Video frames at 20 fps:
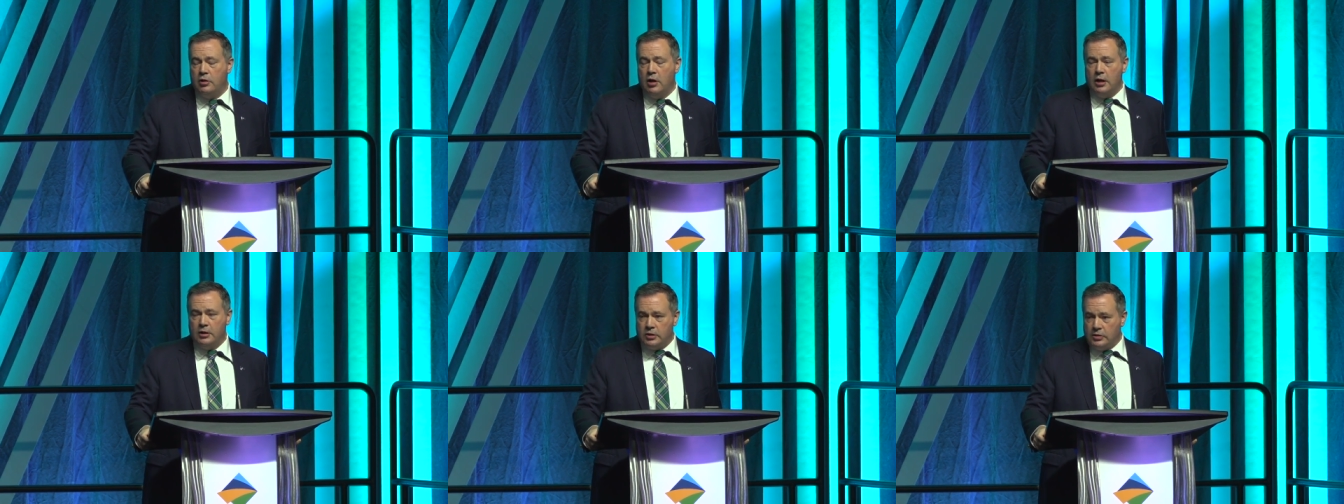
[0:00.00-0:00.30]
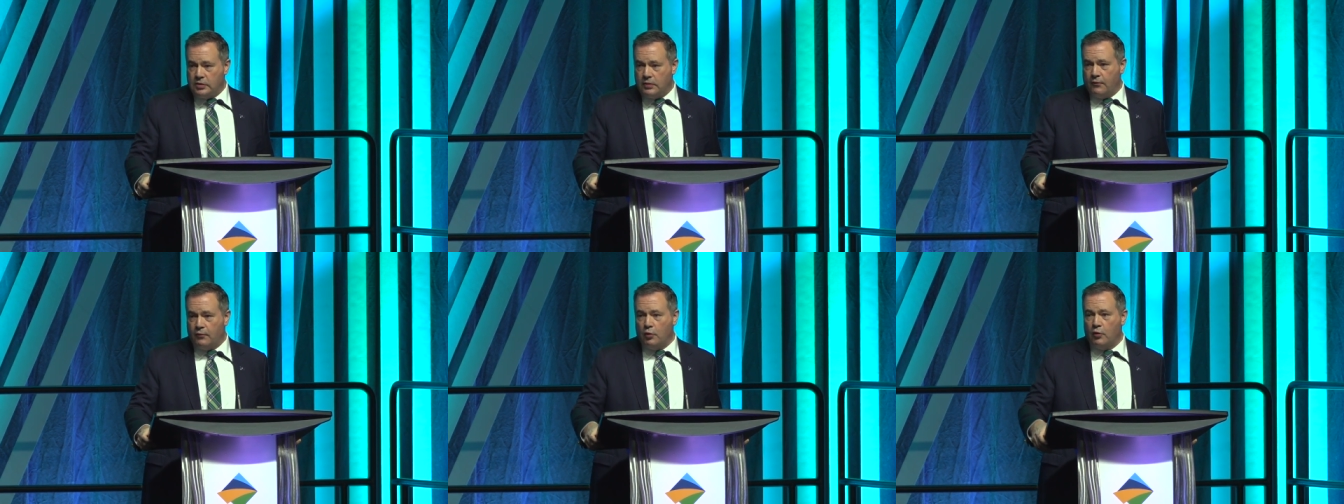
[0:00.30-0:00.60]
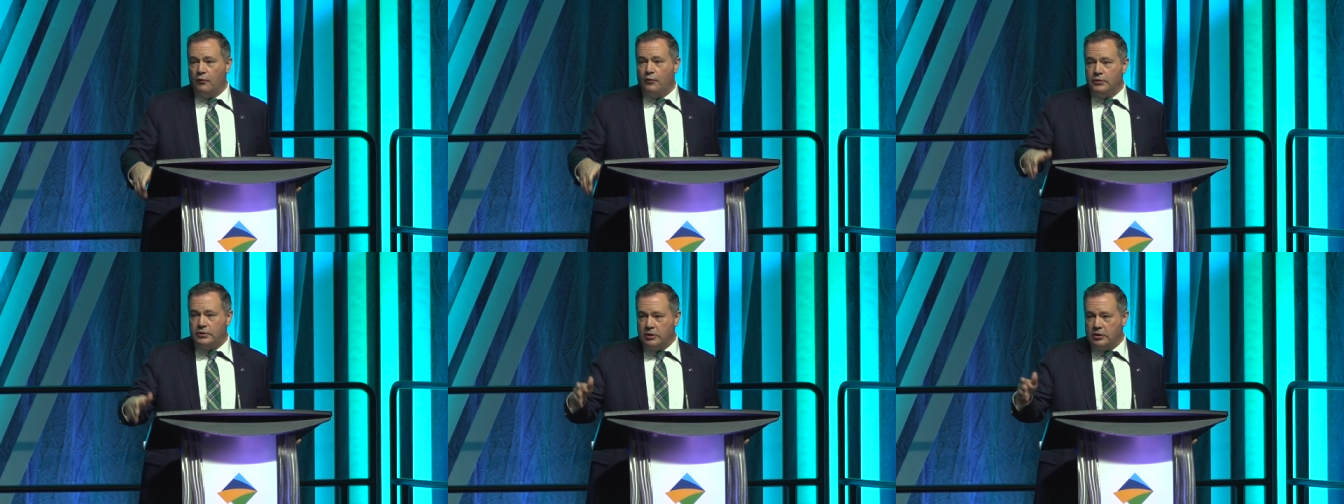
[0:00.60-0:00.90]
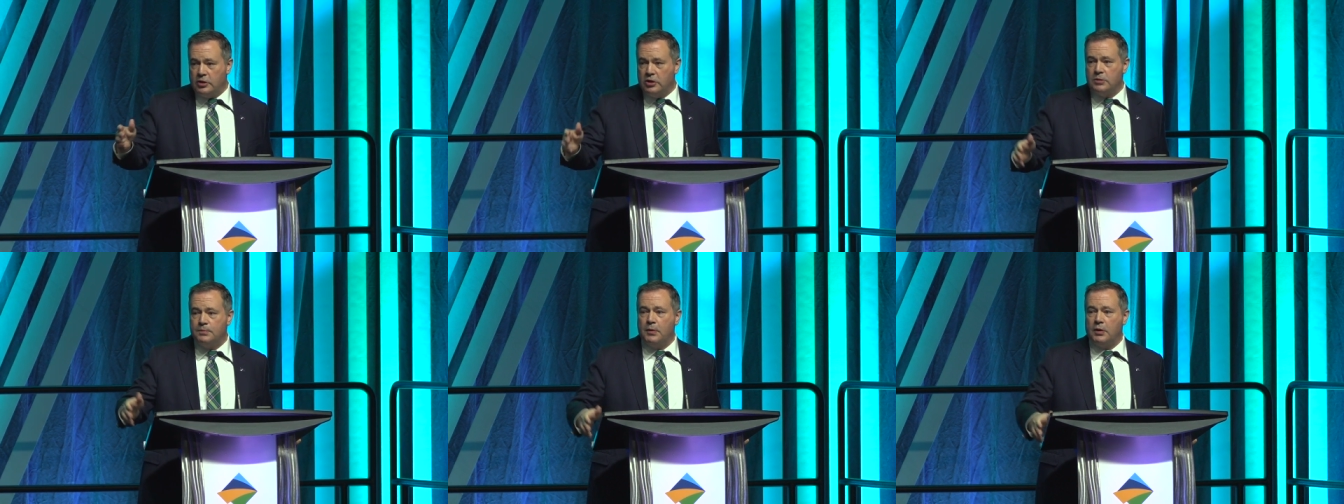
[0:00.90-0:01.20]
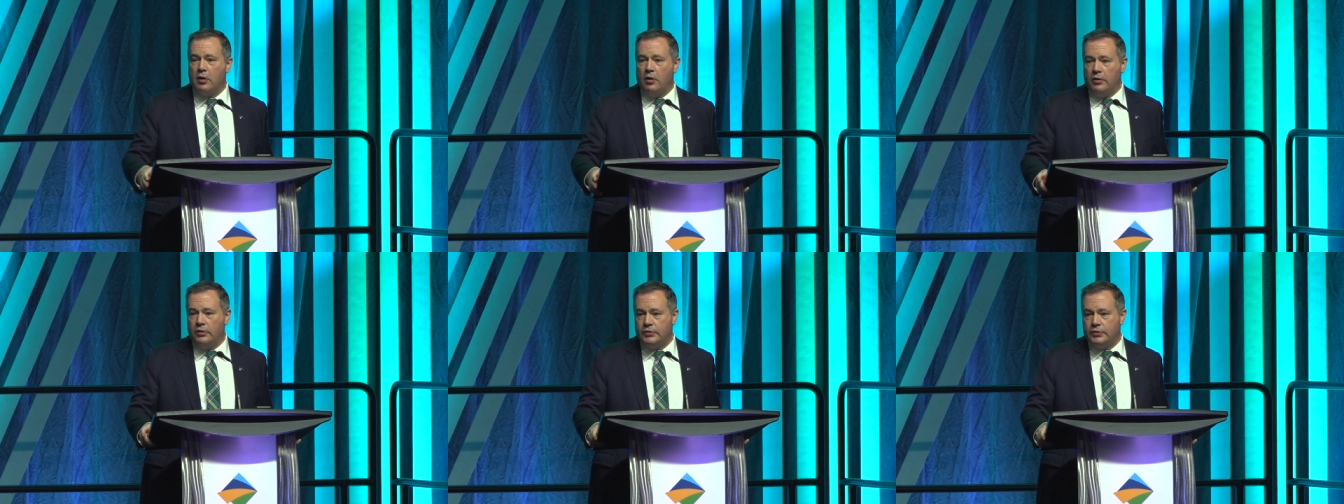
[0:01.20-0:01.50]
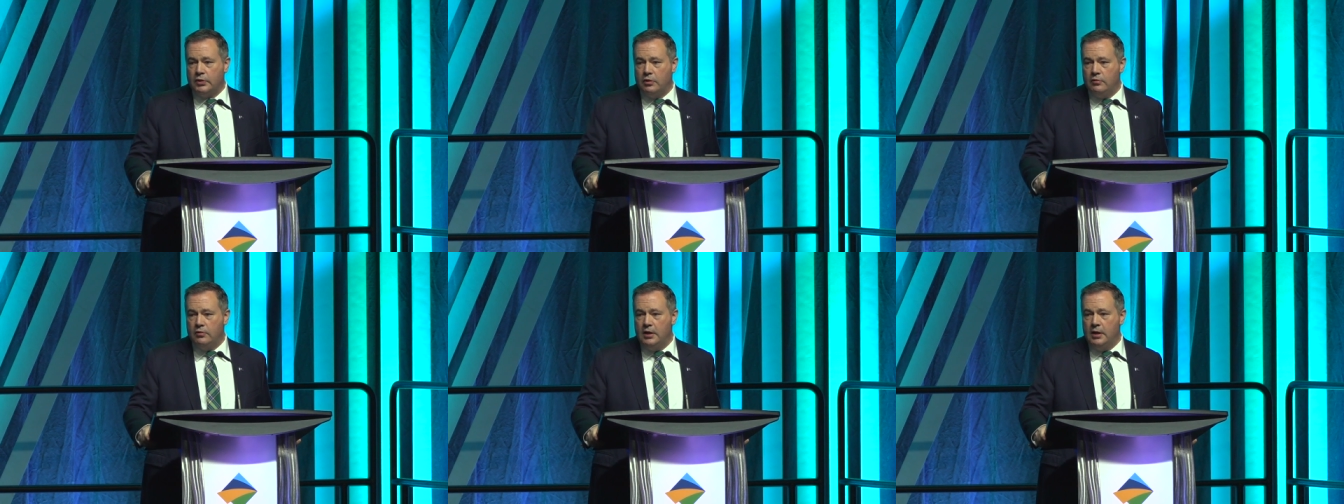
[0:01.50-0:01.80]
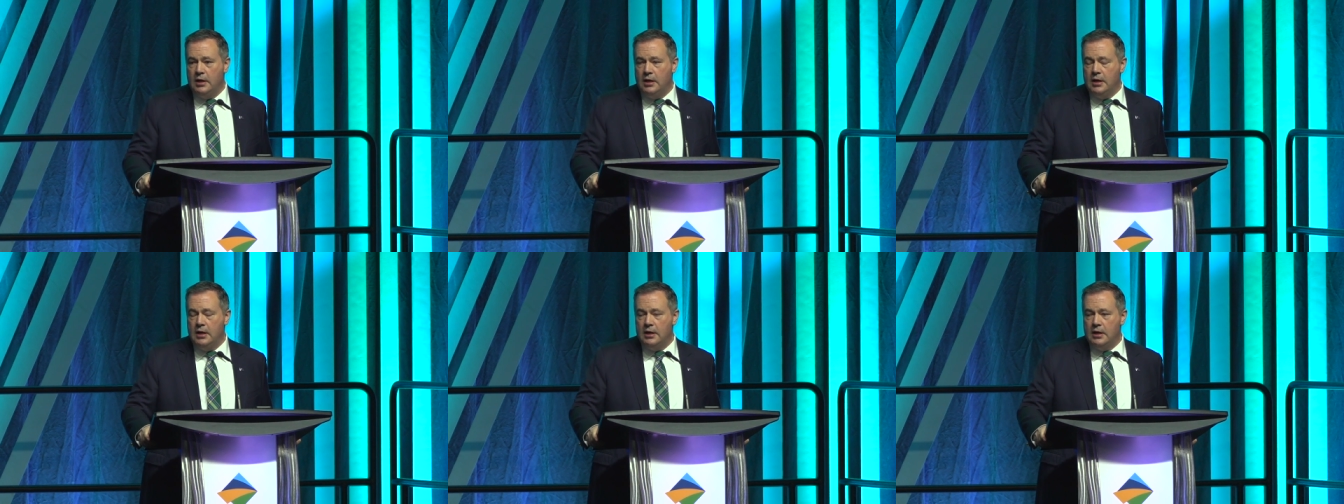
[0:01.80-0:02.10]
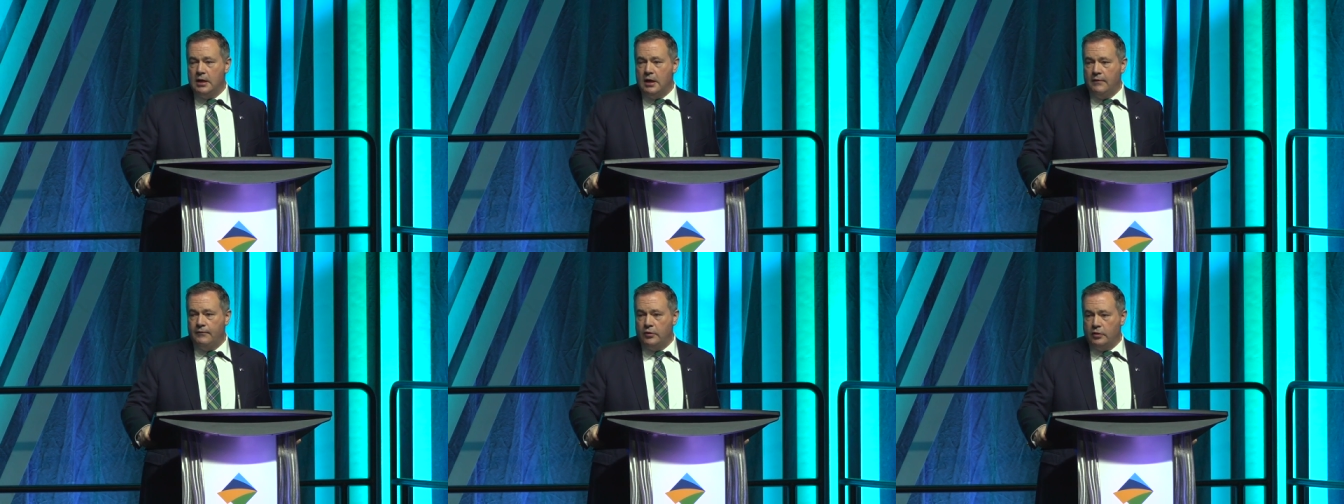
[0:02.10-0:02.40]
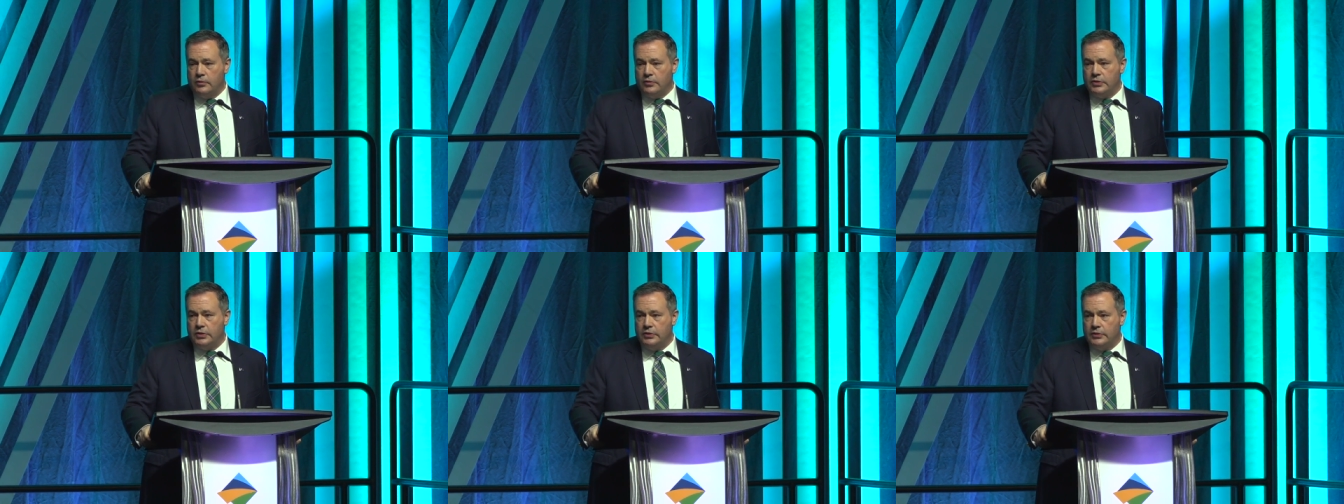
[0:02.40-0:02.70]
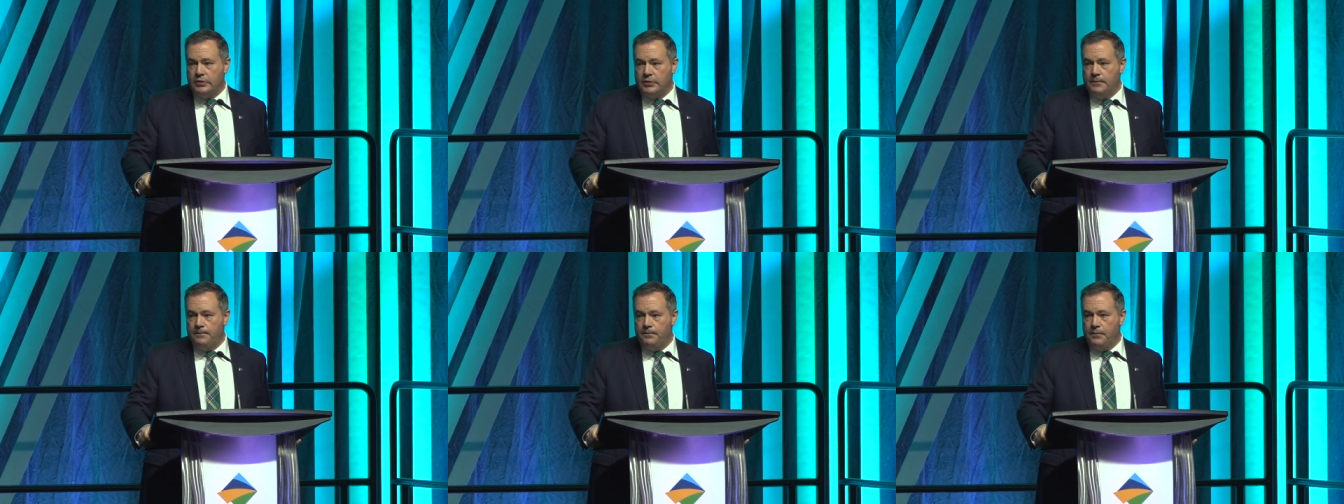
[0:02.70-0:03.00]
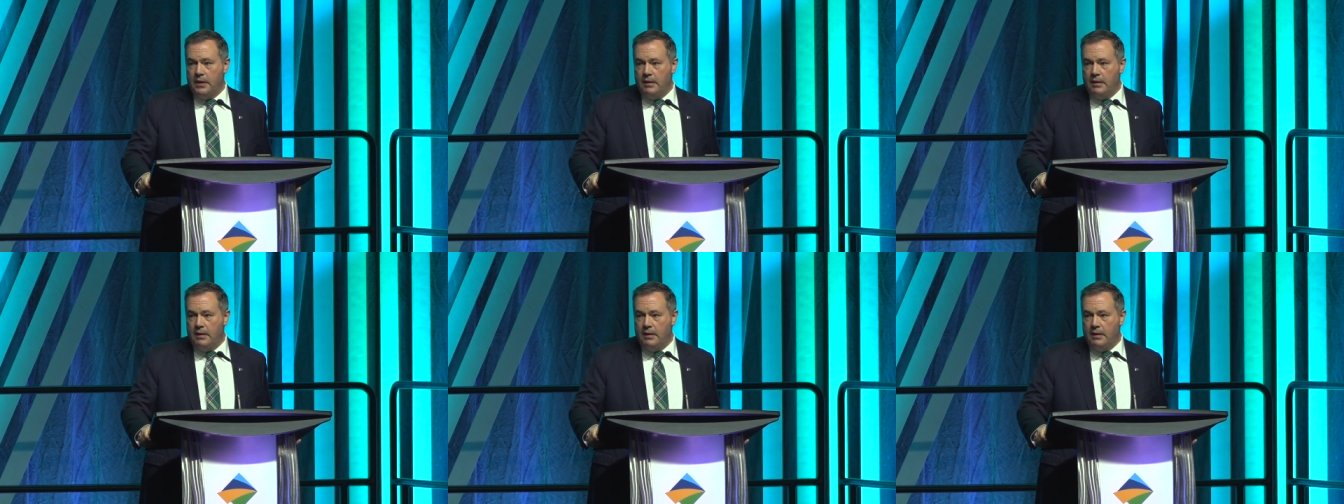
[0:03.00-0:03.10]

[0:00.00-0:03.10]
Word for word: not just of rural physicians, but also of nurses.